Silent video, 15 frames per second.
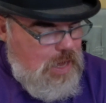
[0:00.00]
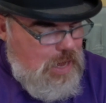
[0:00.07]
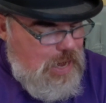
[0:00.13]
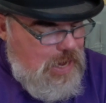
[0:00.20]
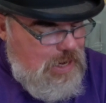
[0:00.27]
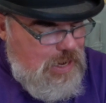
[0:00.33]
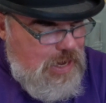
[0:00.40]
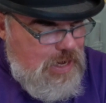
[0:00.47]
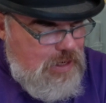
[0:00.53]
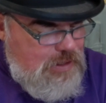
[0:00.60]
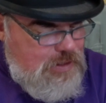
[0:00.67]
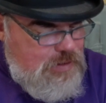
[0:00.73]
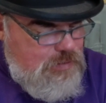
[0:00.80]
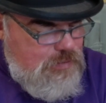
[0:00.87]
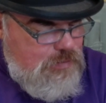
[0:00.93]
I
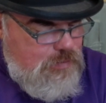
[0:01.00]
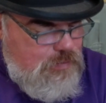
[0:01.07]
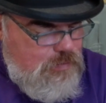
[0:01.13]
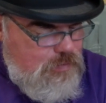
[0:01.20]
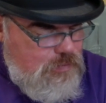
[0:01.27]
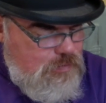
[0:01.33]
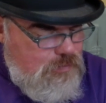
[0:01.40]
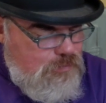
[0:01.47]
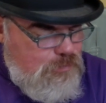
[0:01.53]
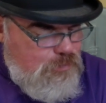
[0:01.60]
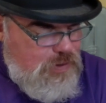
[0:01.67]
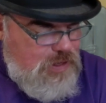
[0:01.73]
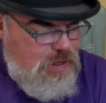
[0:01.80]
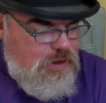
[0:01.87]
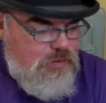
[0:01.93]
liked
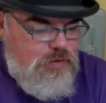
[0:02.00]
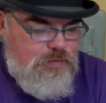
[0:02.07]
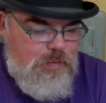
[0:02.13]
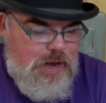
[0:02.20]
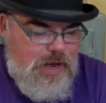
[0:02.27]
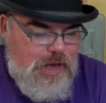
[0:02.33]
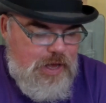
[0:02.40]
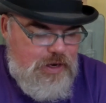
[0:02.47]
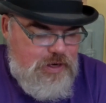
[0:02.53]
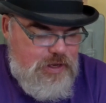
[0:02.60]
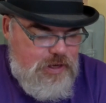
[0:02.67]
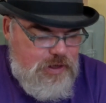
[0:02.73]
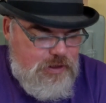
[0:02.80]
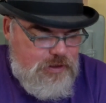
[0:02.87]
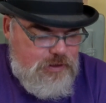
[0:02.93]
being with my
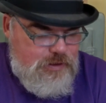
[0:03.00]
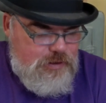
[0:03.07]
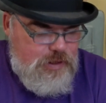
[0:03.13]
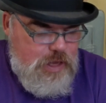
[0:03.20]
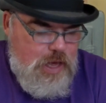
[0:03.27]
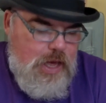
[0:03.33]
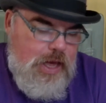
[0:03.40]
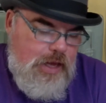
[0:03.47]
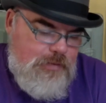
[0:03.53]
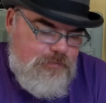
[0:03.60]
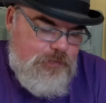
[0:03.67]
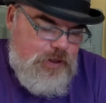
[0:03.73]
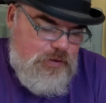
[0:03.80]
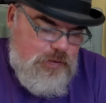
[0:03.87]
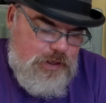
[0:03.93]
idea. It
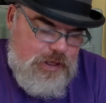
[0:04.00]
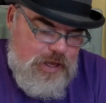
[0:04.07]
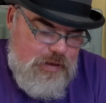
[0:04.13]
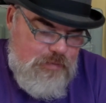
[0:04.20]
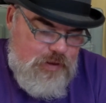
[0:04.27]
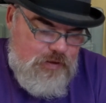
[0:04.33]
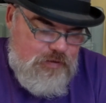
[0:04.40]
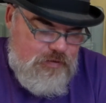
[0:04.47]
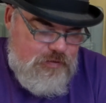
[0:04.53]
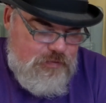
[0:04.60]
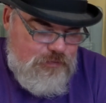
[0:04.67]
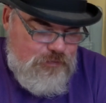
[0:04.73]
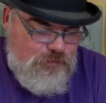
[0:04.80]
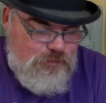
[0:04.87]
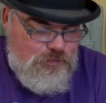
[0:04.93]
made
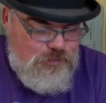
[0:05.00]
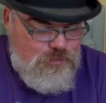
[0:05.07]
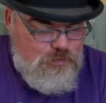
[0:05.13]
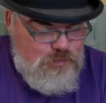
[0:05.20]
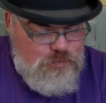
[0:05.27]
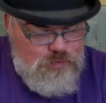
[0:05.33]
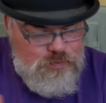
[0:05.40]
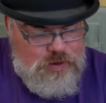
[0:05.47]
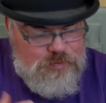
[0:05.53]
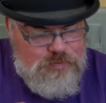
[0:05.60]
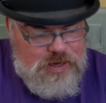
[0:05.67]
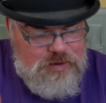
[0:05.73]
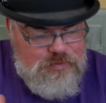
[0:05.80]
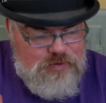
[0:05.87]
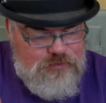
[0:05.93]

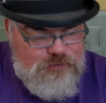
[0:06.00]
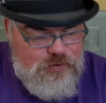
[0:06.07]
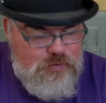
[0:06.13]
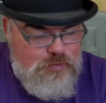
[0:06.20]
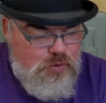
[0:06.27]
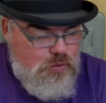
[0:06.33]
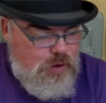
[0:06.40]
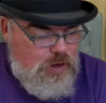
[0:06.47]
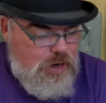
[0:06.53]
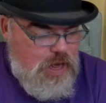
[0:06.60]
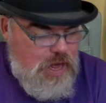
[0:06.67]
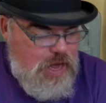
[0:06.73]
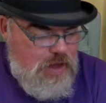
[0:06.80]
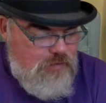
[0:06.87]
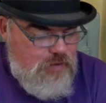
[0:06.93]
me feel more
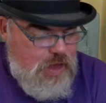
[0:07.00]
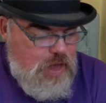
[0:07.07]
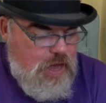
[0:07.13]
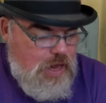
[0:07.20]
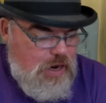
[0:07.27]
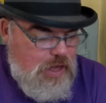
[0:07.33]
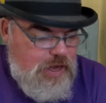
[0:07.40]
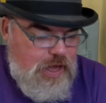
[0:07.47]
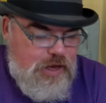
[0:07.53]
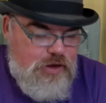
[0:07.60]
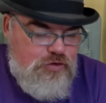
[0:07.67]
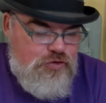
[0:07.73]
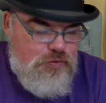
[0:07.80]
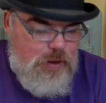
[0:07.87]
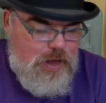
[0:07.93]
alive, like I
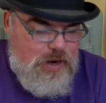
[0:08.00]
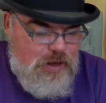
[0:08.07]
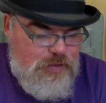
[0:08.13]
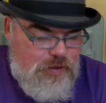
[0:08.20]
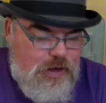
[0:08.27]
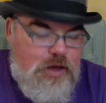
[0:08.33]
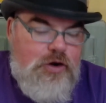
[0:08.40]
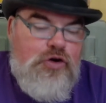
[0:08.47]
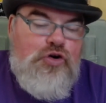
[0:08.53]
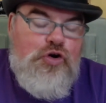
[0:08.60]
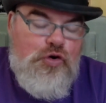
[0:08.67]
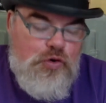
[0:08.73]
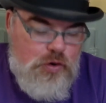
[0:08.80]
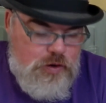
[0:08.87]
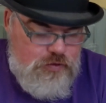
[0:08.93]
could do anything. It
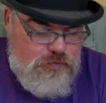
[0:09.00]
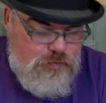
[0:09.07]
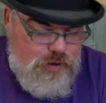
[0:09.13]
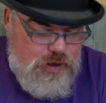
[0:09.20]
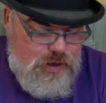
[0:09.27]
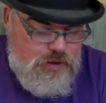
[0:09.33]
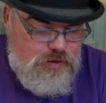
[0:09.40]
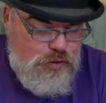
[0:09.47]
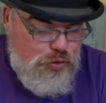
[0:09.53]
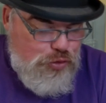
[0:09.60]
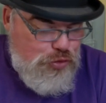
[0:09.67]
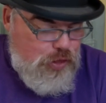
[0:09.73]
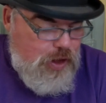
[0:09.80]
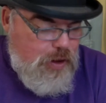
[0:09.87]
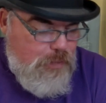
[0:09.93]
encouraged me to
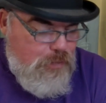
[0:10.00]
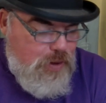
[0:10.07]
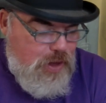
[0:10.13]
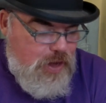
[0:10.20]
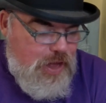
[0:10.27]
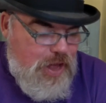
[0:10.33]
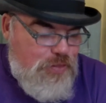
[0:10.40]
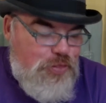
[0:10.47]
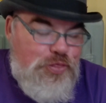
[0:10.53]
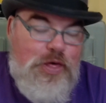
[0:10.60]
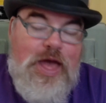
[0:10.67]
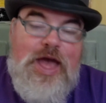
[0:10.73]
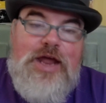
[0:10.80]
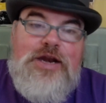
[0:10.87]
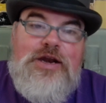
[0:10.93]
think big and
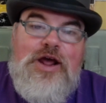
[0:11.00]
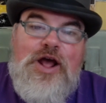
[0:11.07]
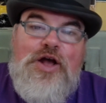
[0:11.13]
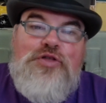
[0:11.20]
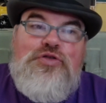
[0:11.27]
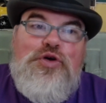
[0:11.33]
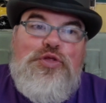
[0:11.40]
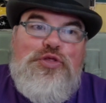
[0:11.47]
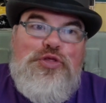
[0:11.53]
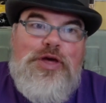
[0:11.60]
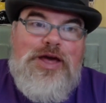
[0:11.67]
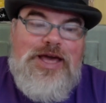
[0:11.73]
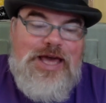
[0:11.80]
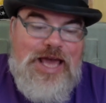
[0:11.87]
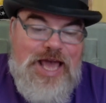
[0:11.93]
then to
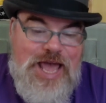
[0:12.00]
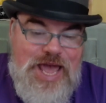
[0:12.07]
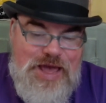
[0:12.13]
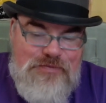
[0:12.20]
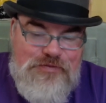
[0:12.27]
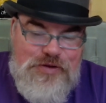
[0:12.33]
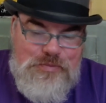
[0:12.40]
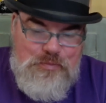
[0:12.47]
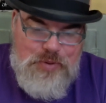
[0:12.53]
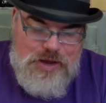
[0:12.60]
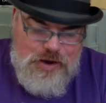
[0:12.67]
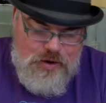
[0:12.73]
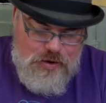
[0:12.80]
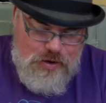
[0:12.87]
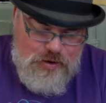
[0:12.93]
think even
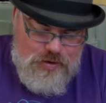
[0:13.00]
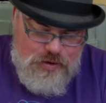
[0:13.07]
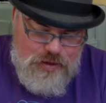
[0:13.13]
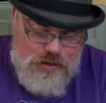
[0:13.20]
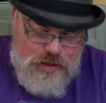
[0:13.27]
bigger.